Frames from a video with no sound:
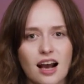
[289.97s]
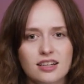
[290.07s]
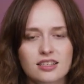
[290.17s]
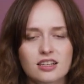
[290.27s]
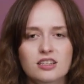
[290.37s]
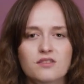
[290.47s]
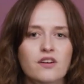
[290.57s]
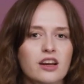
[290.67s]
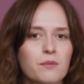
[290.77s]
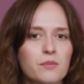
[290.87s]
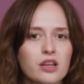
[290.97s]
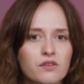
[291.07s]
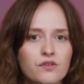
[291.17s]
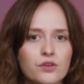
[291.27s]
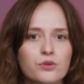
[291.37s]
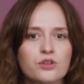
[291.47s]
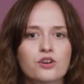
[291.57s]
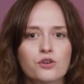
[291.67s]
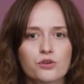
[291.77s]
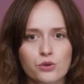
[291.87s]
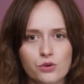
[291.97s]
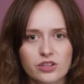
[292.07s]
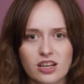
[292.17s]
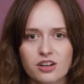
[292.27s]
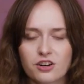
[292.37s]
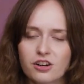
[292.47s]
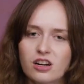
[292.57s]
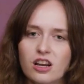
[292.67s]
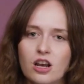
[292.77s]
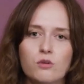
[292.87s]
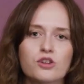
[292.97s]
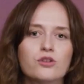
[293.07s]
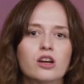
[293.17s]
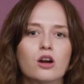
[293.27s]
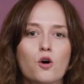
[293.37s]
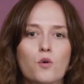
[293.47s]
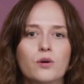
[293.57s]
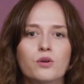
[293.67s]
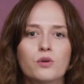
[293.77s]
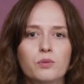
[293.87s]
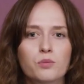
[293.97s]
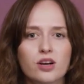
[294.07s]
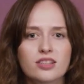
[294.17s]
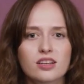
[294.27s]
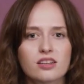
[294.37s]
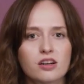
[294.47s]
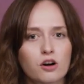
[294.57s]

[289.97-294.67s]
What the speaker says: accessed via MiniFuse Control Center, which you can open while pressing the